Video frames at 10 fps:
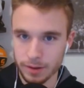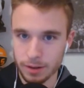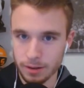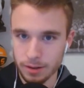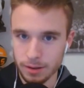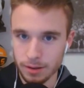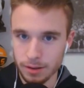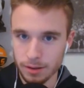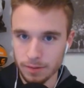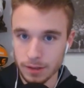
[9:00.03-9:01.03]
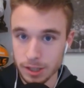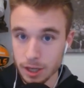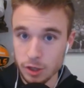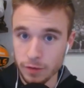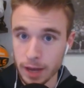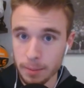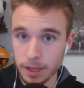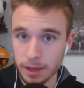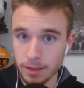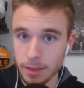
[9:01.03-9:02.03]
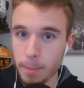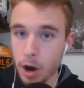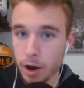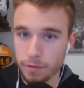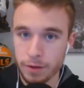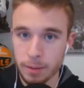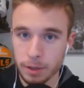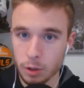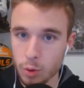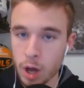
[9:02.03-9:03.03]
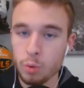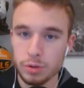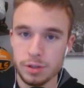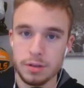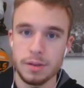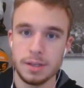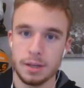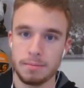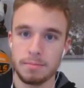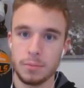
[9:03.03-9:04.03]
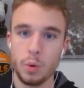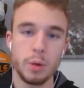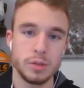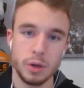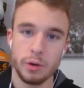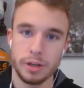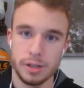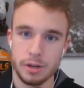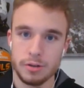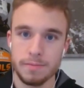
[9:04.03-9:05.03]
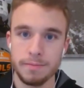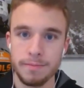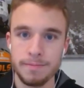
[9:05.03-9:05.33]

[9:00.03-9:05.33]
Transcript: of it, the Tisch family, the Mara family, who owns the team, who owns the organization.